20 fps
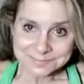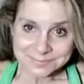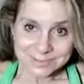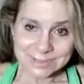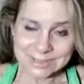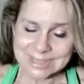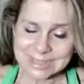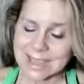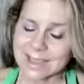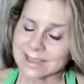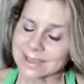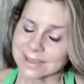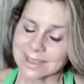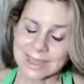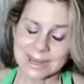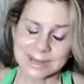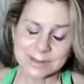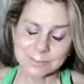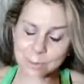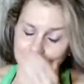Say,
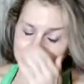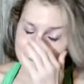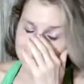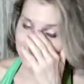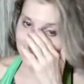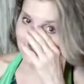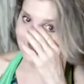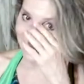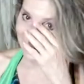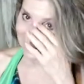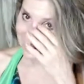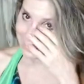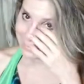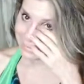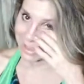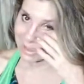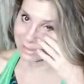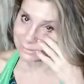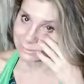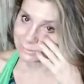get emotional. Okay, let
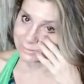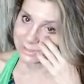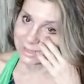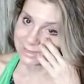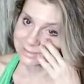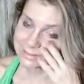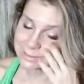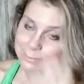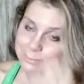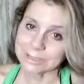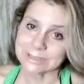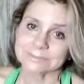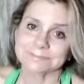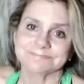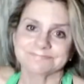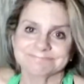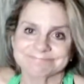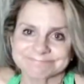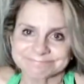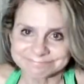me exercise a bit.
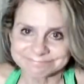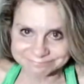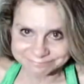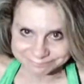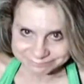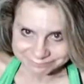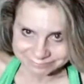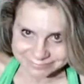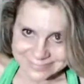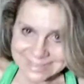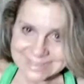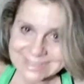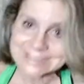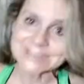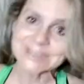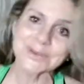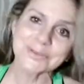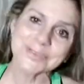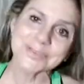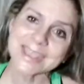
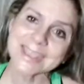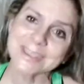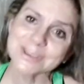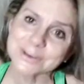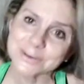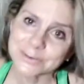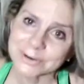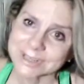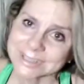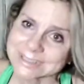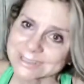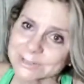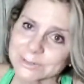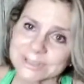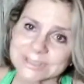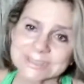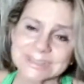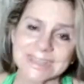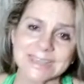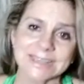So thank you, Chris.
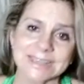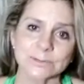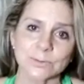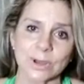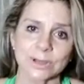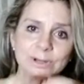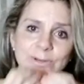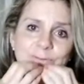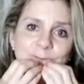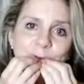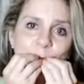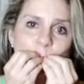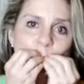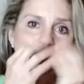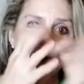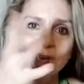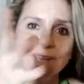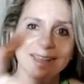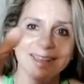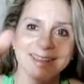Chris Key is wonderful.
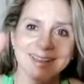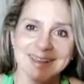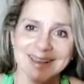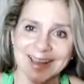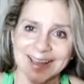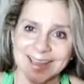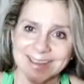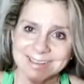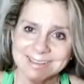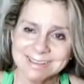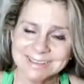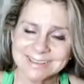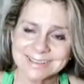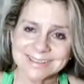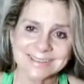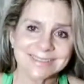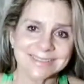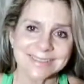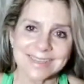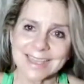
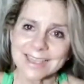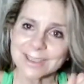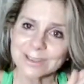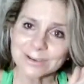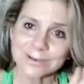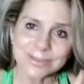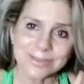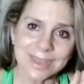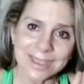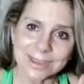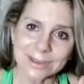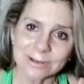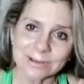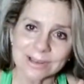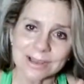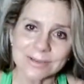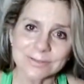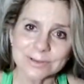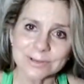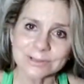Thank you.
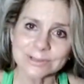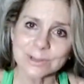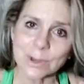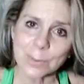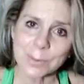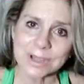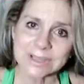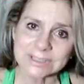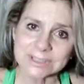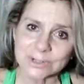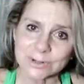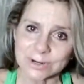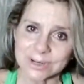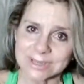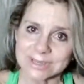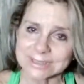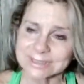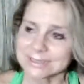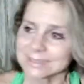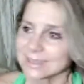Love you so much,
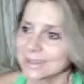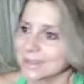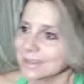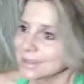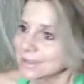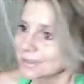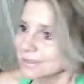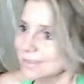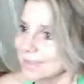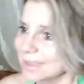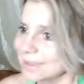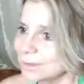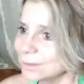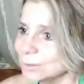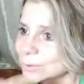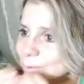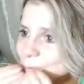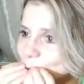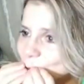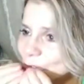Chris. Thank
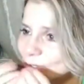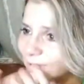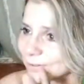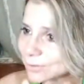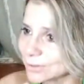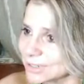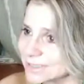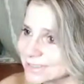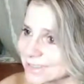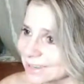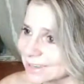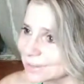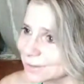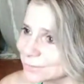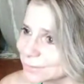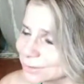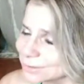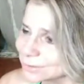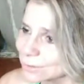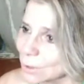you, Chris. I love
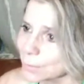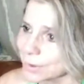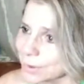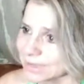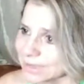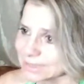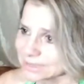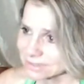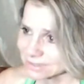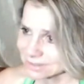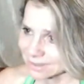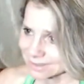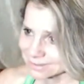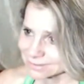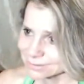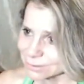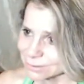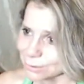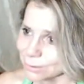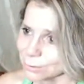you so much.
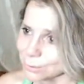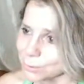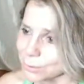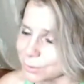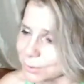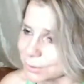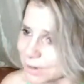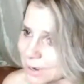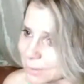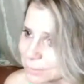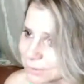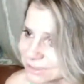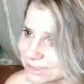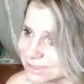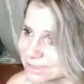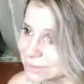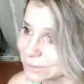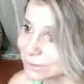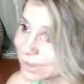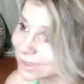Thanks to you, we were able to
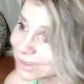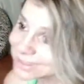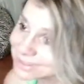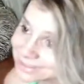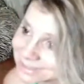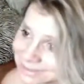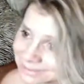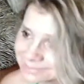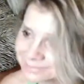do this.